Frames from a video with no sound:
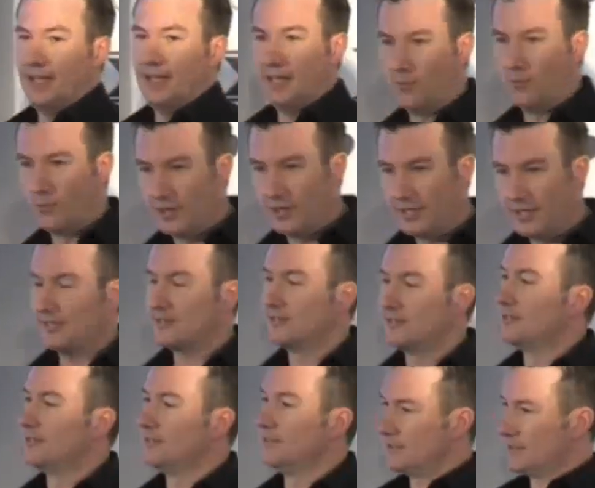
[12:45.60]
Okay, they want to get
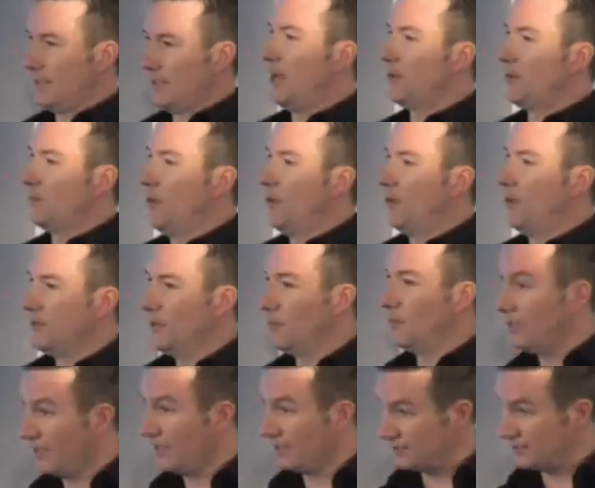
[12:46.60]
us into this cloud world. They
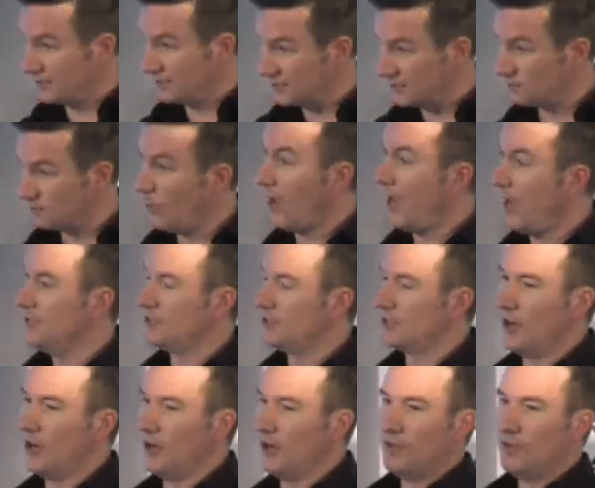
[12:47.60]
want to get us into this more
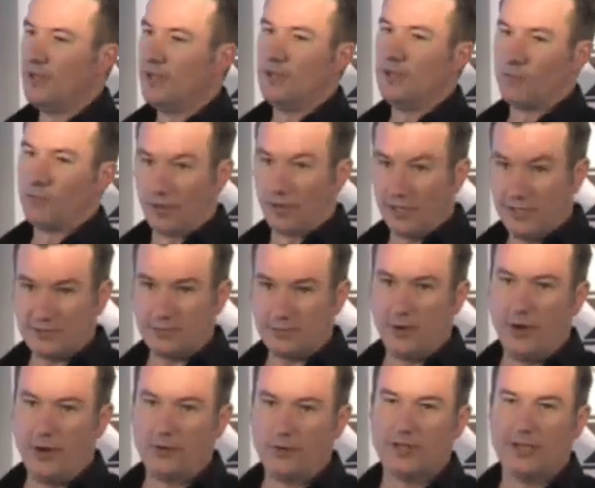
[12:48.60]
agile release
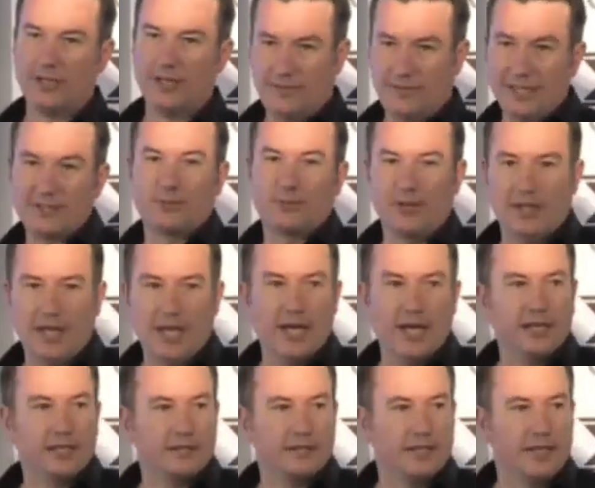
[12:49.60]
world. That's where they're
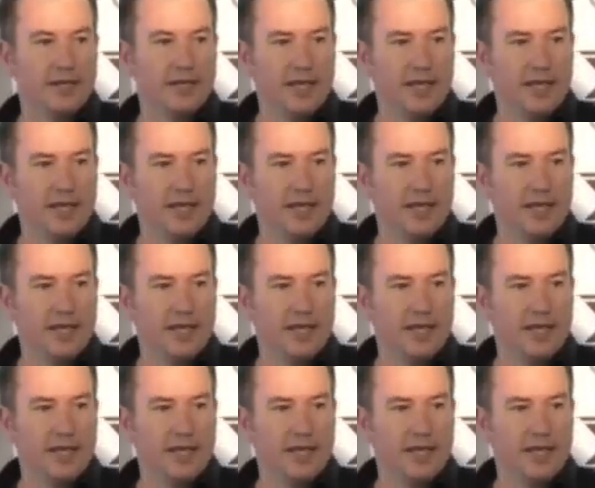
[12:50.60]
heading.